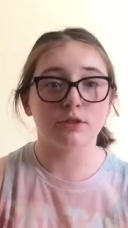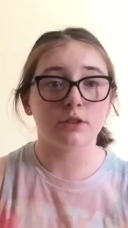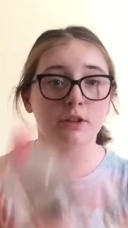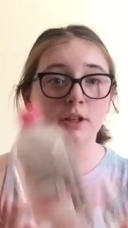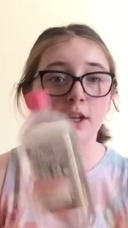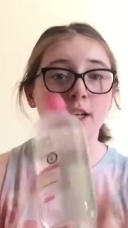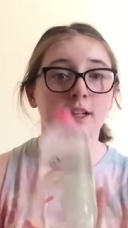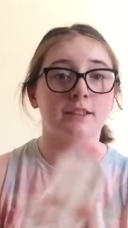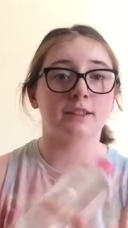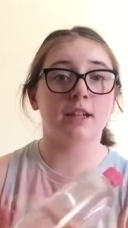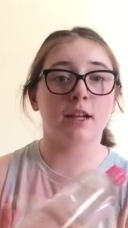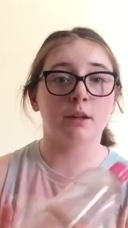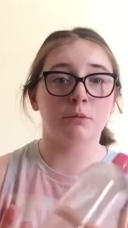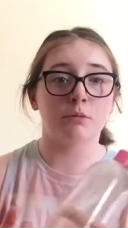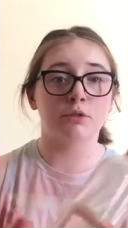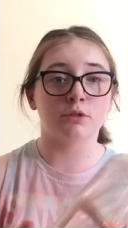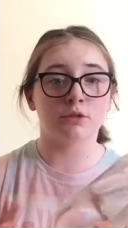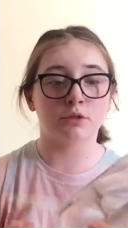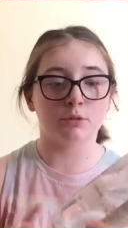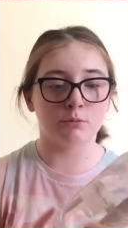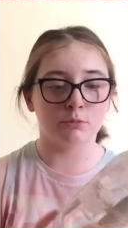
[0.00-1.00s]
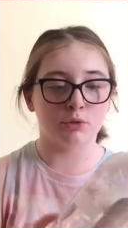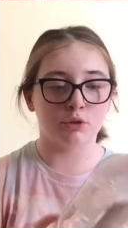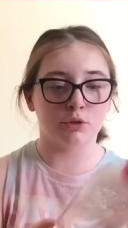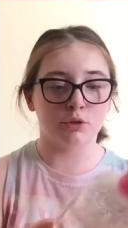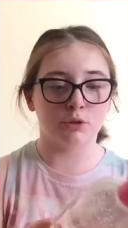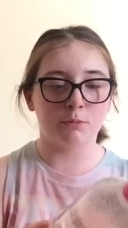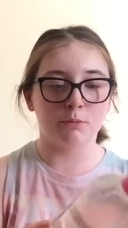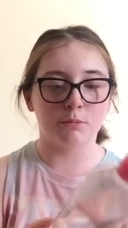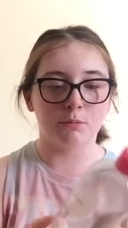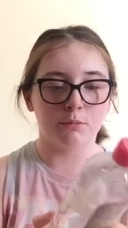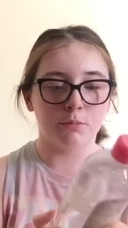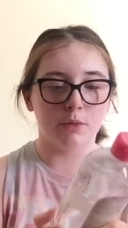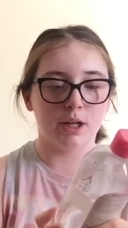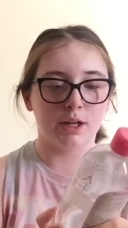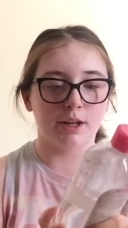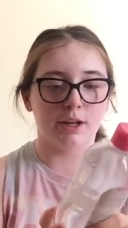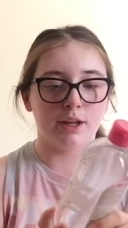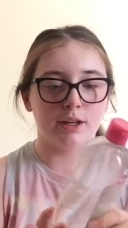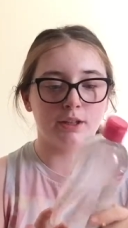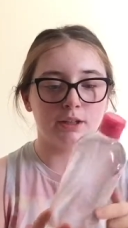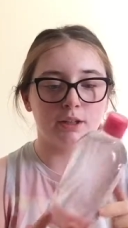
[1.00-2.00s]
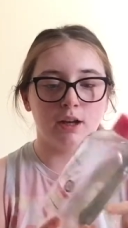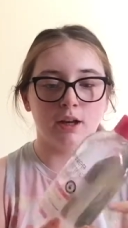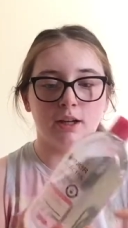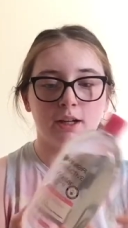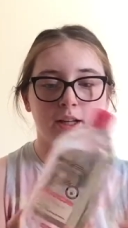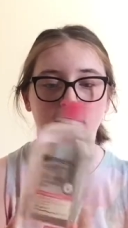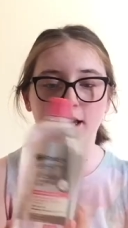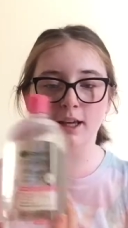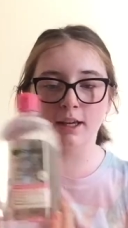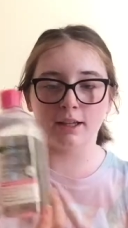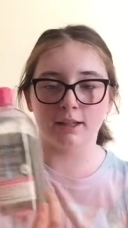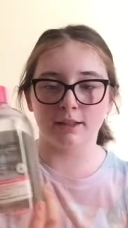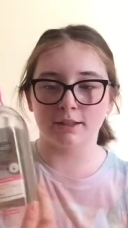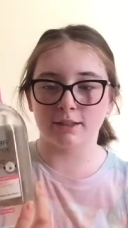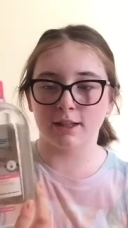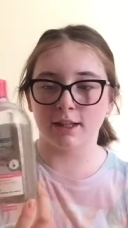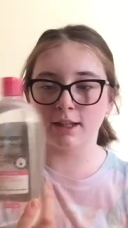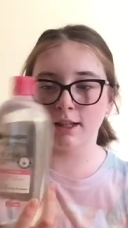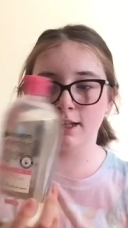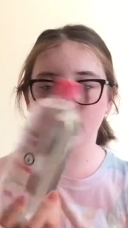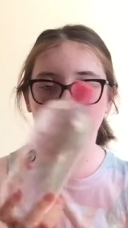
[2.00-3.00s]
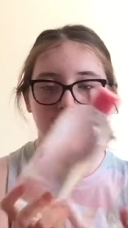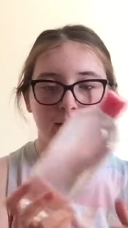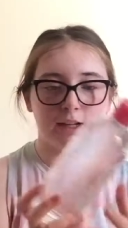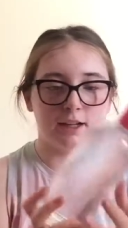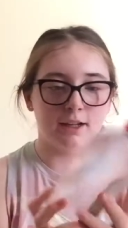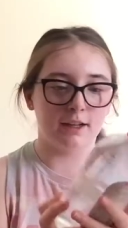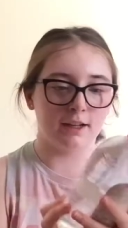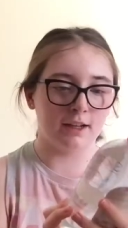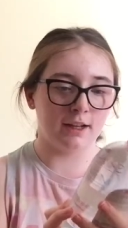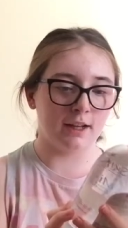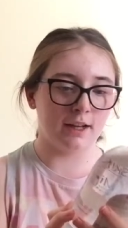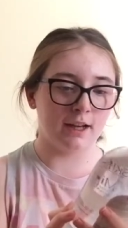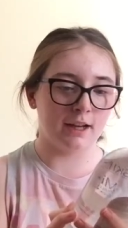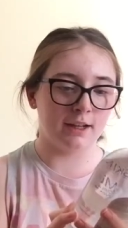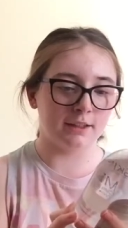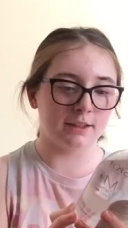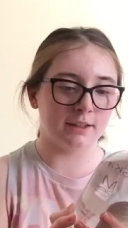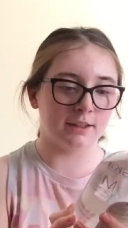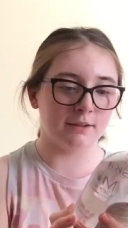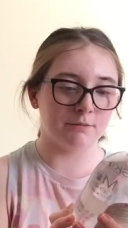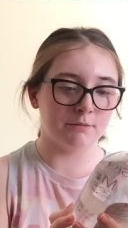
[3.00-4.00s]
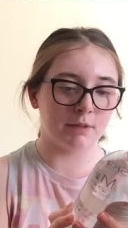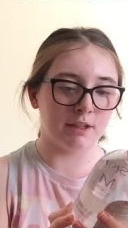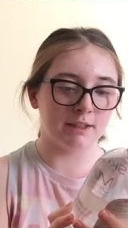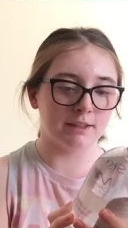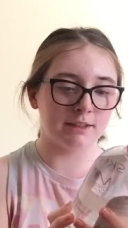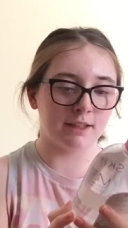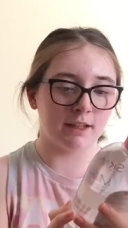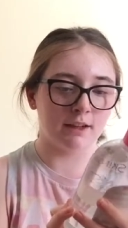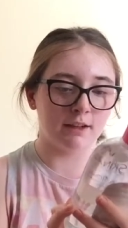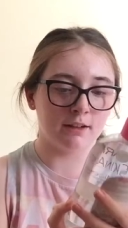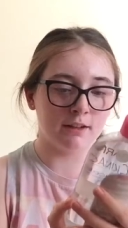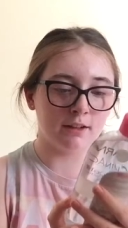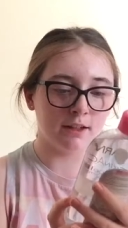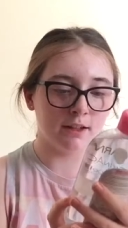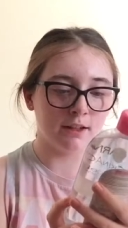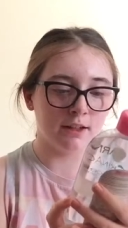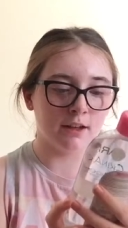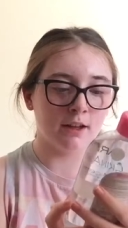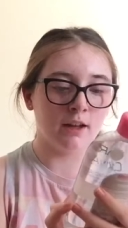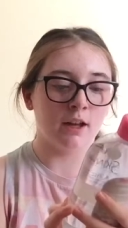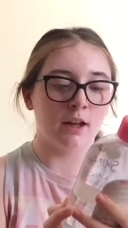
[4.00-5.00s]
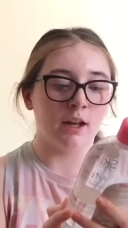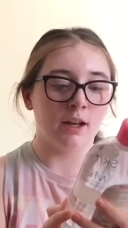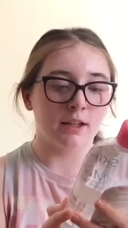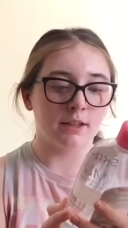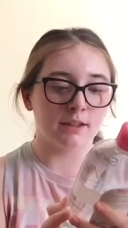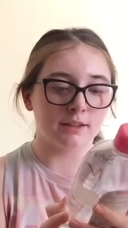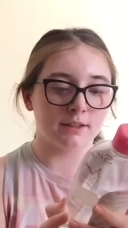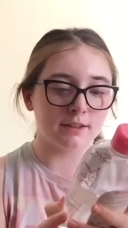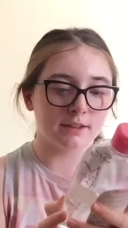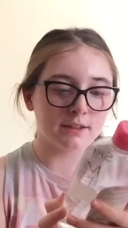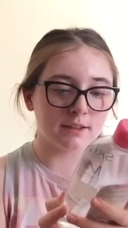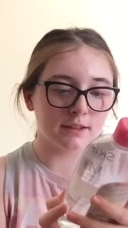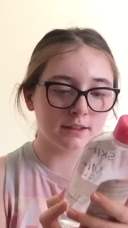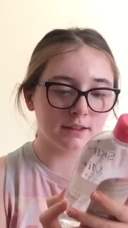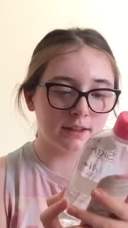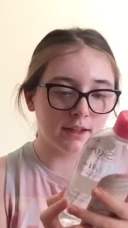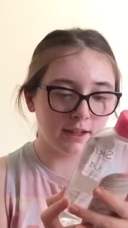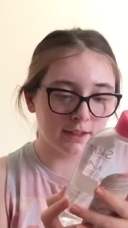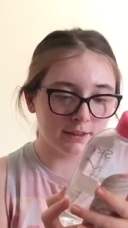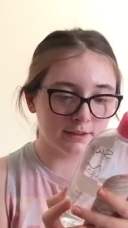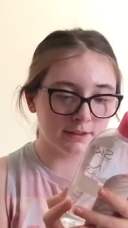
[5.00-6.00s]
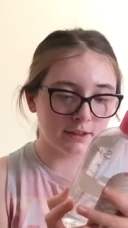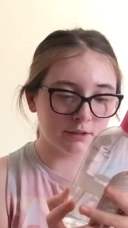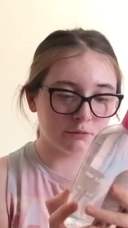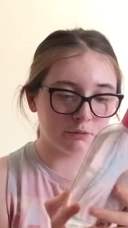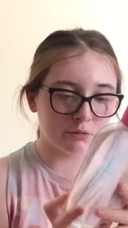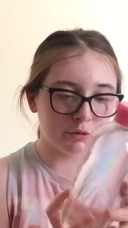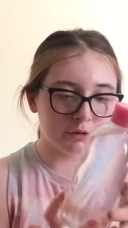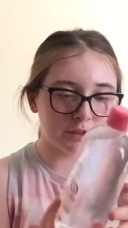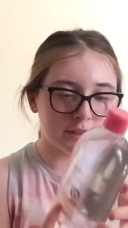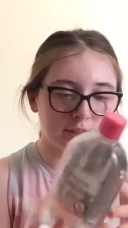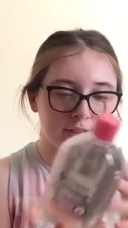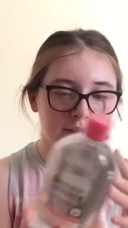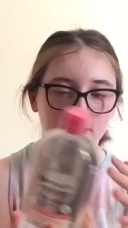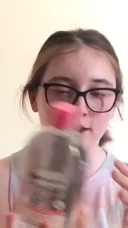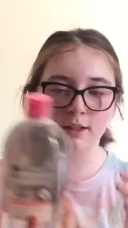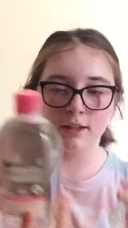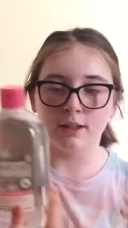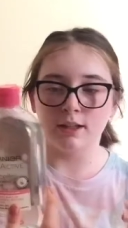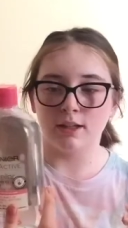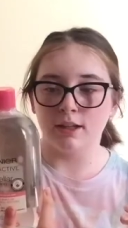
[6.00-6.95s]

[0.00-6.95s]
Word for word: so next I bought some more uh, Garnier Skin Active Micellar Cleansing Water.